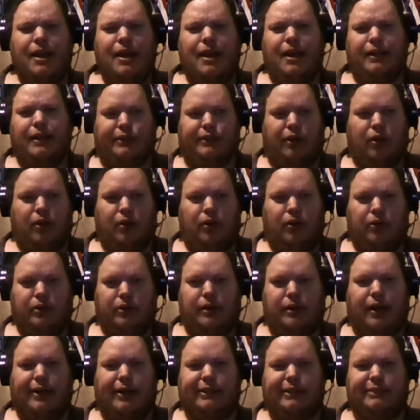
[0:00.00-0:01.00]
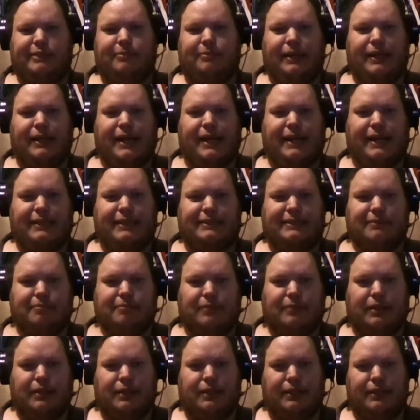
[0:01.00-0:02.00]
So it cost me lots of
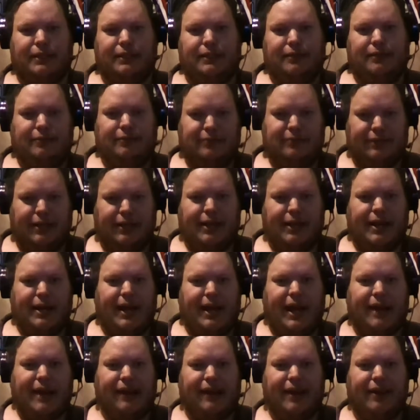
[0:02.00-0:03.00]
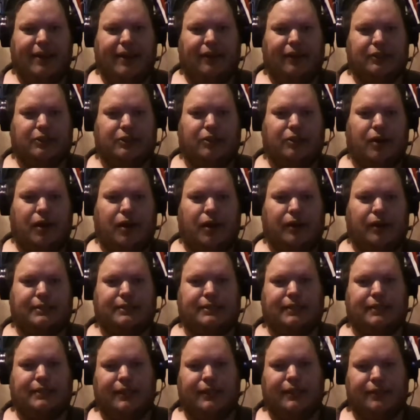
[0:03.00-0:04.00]
money, and then they had another truck
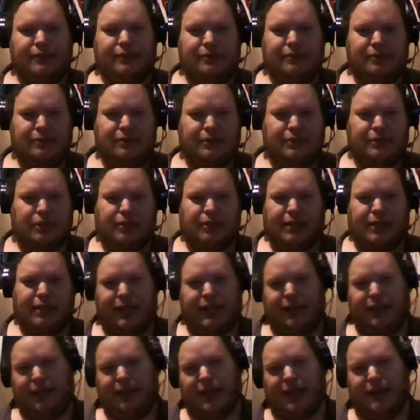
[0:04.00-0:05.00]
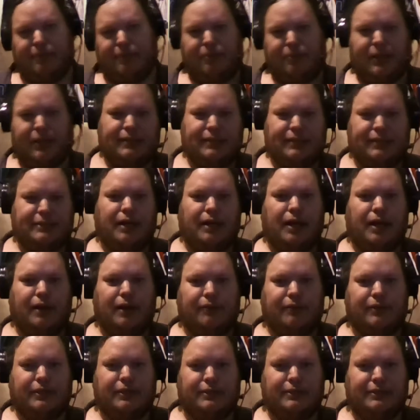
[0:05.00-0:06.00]
sitting, so they got pissed off
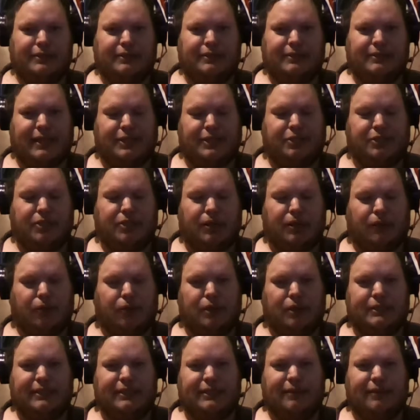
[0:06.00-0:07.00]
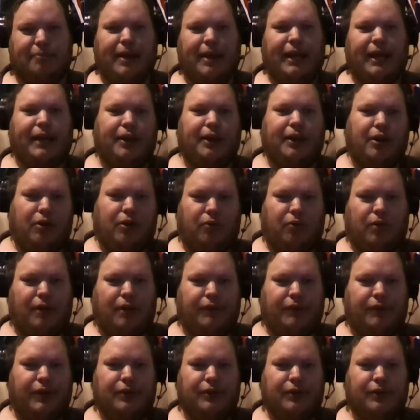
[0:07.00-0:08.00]
because that truck wasn't making no
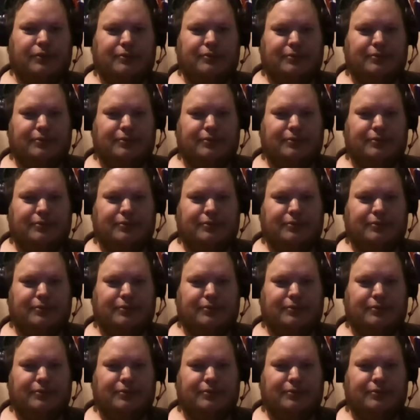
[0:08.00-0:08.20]
revenue.